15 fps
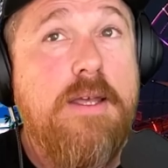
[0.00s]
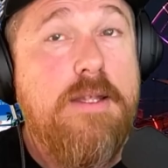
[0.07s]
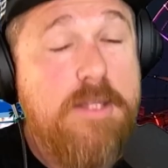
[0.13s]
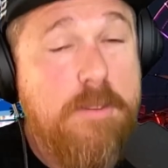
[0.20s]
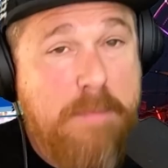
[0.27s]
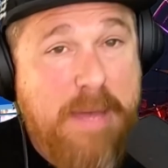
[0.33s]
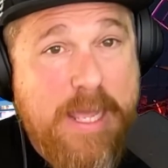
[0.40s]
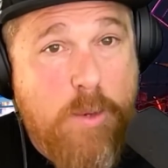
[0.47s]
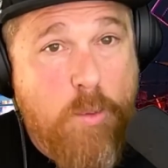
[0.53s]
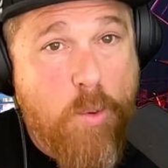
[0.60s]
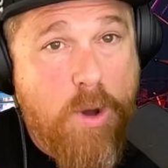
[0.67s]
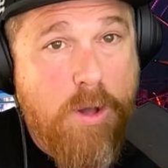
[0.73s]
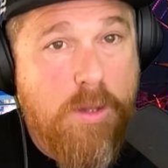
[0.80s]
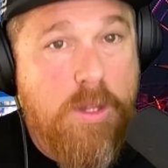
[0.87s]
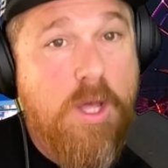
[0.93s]
the
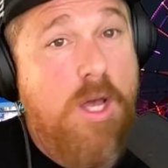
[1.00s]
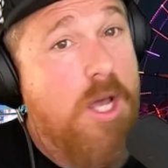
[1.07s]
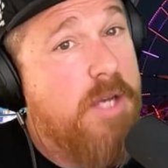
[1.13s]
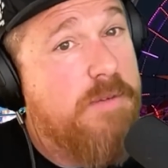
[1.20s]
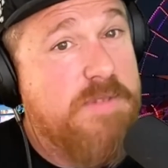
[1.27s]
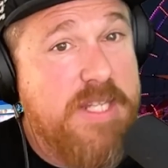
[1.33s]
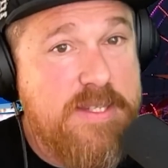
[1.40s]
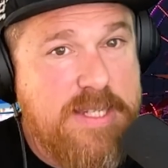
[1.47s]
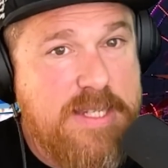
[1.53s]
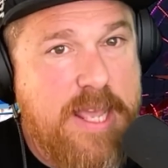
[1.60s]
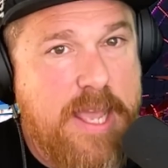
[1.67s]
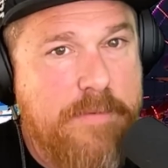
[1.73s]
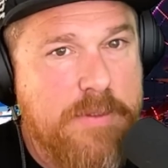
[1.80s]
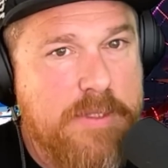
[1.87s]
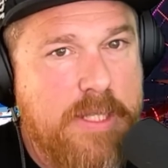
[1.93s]
paywall of
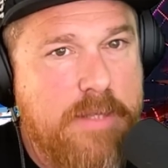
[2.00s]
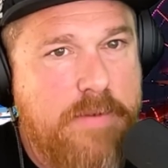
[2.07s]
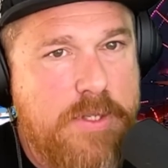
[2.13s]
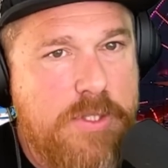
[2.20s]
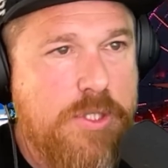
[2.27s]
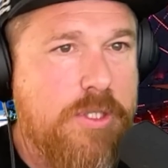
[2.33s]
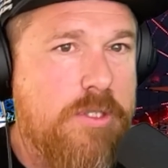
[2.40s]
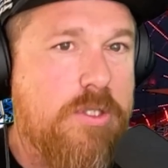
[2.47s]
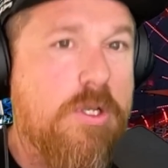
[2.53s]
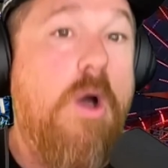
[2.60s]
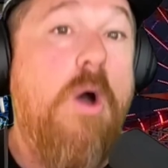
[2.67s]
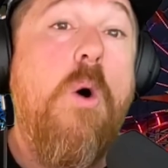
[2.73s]
DCA for the Avengers